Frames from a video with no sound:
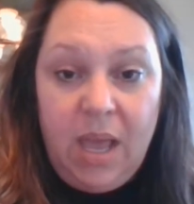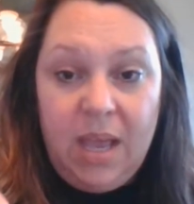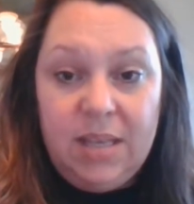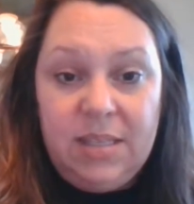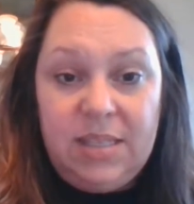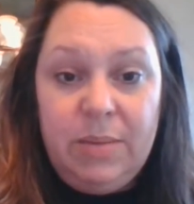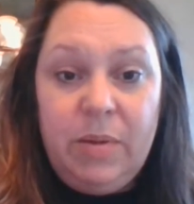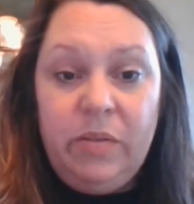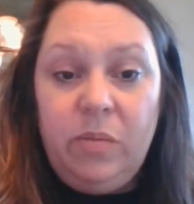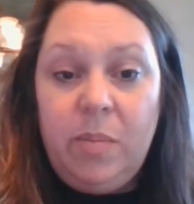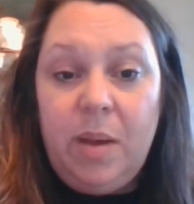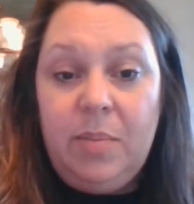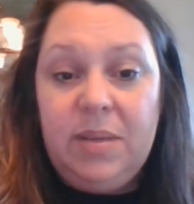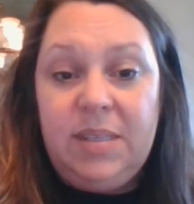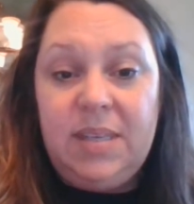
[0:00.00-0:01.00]
and some of it
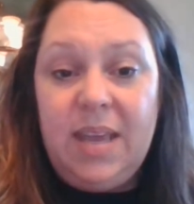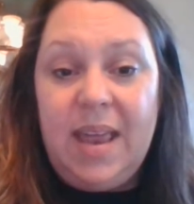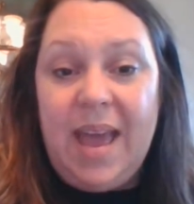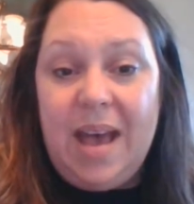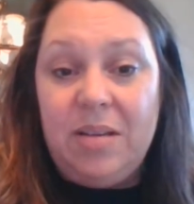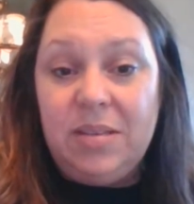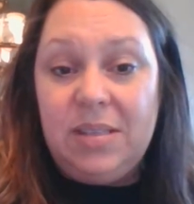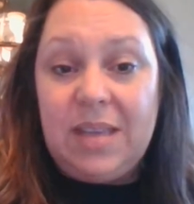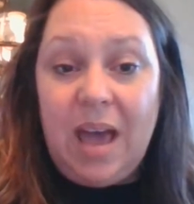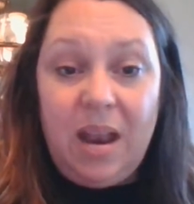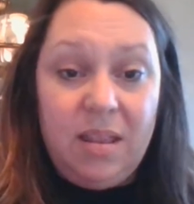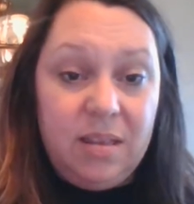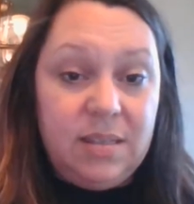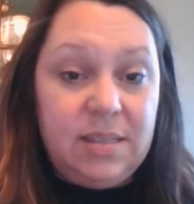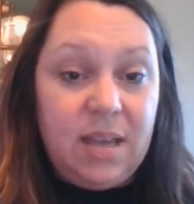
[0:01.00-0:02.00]
might be sent outside
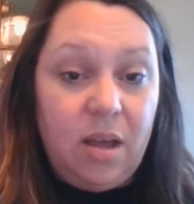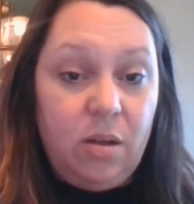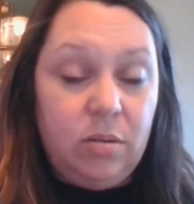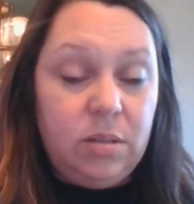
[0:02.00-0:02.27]
of the cell.